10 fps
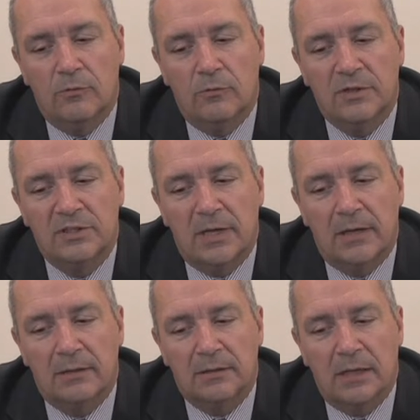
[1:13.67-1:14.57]

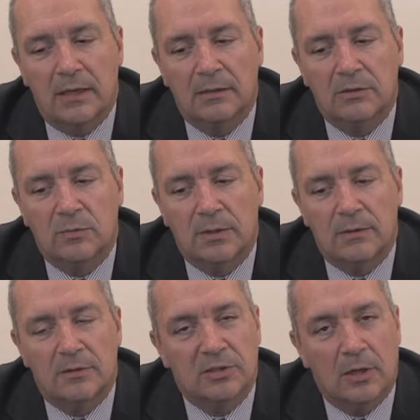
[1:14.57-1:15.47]
Freestanding towers within
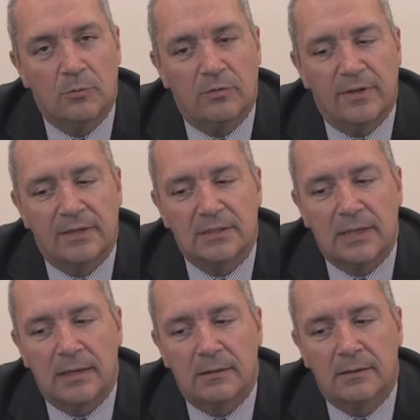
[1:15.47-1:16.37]
the scope of that
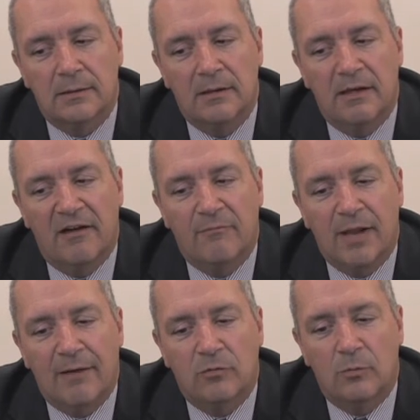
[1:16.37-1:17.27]
standard have
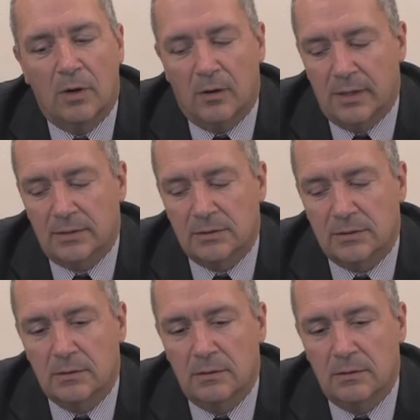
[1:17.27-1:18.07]
platform heights